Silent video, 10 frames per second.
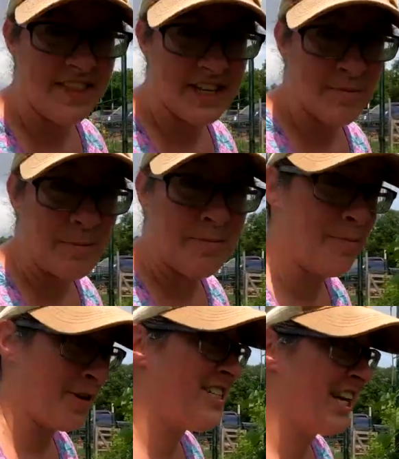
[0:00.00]
This
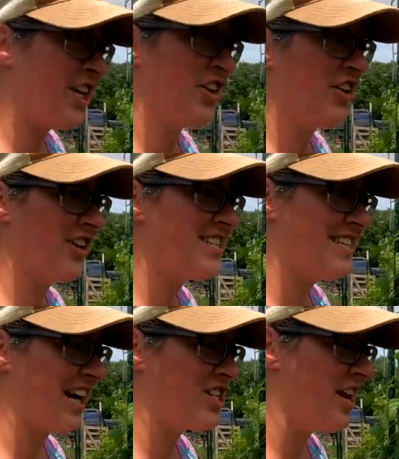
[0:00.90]
particular
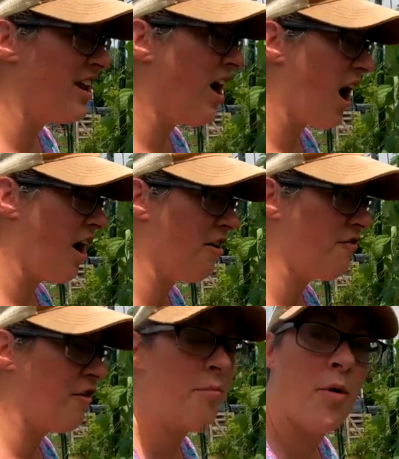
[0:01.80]
section
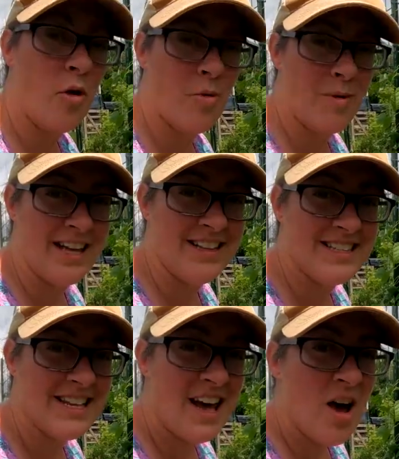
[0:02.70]
of pole
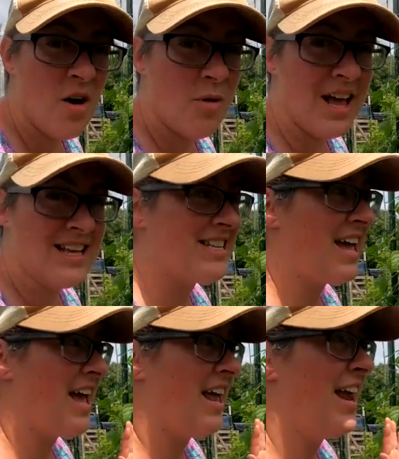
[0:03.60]
beans was
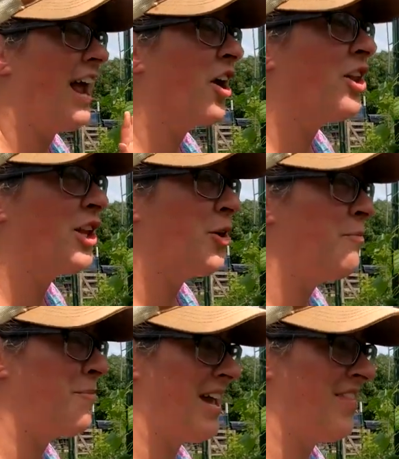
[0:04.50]
an
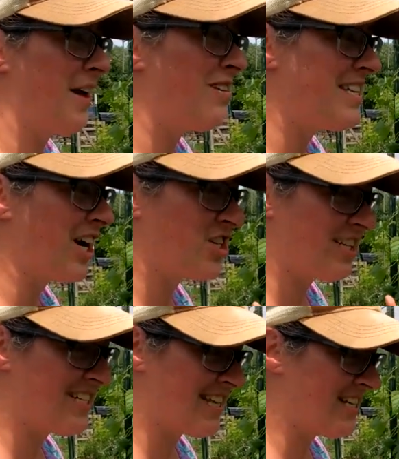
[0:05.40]
heirloom bean that was
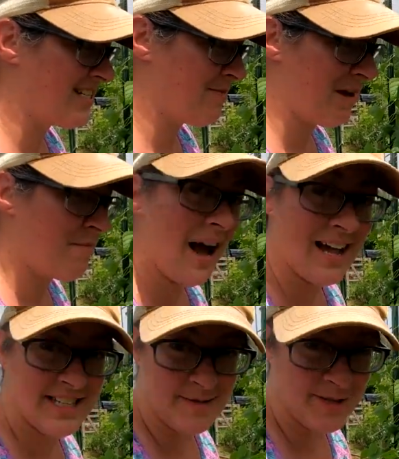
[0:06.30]
actually sent to me
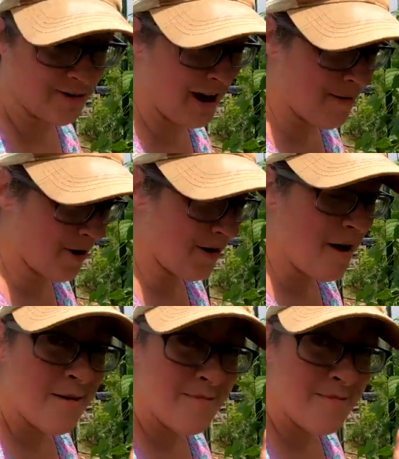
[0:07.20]
by a subscriber.